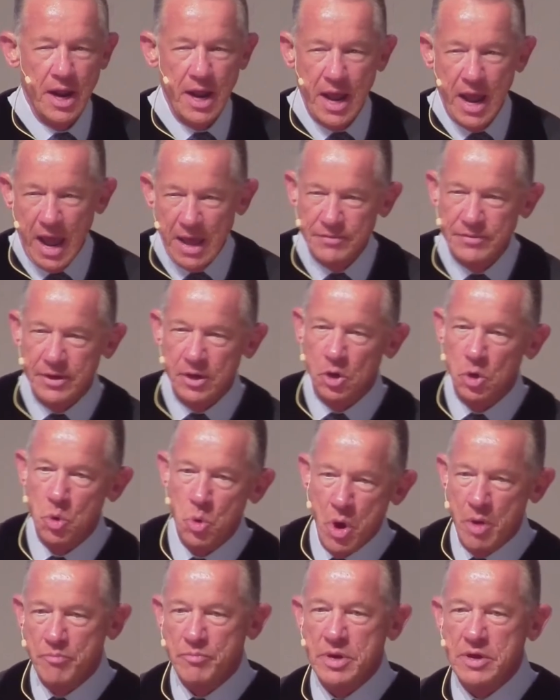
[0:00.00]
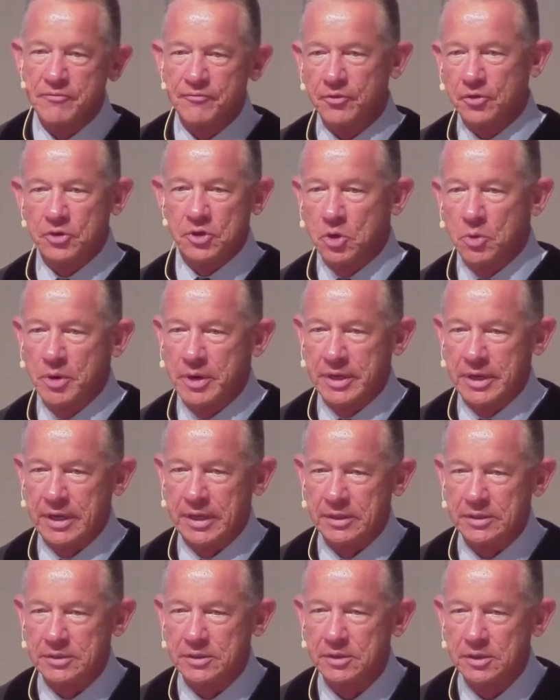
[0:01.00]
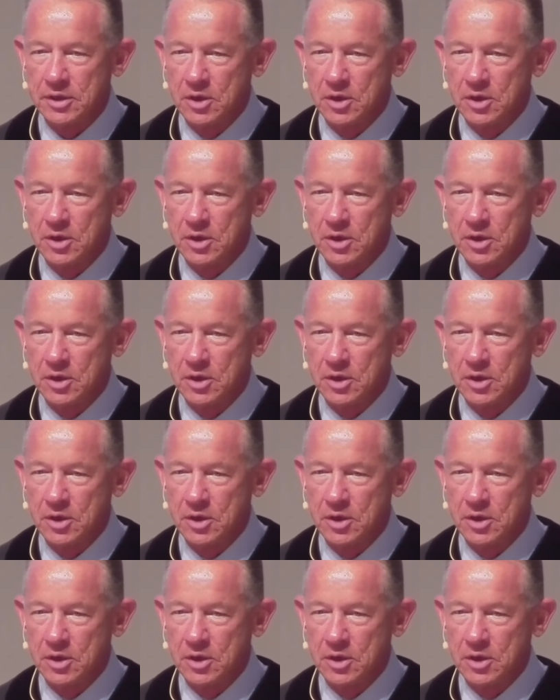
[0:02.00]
and then equip me for doing it